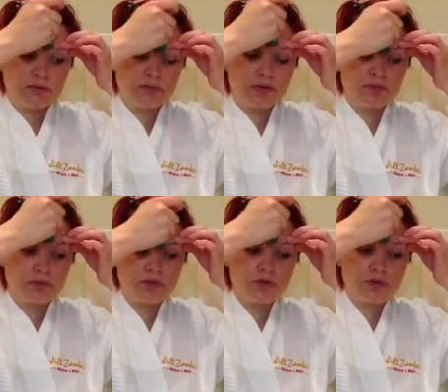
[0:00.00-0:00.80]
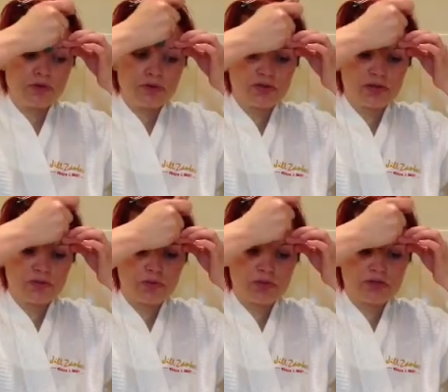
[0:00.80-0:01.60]
but the more you use it, the
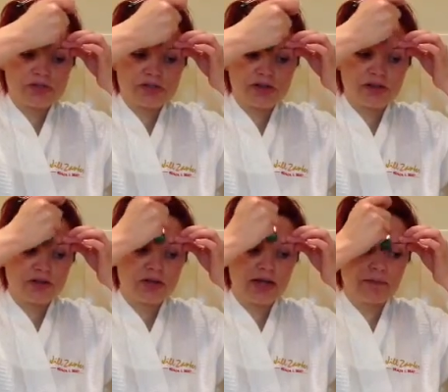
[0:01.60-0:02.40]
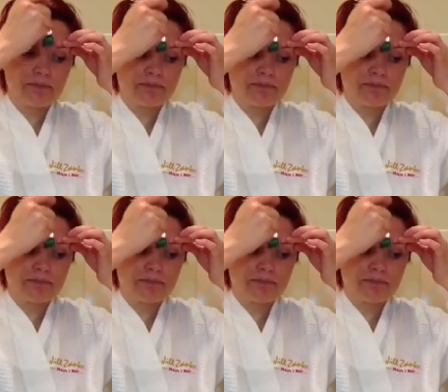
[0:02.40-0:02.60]
more used to that you get.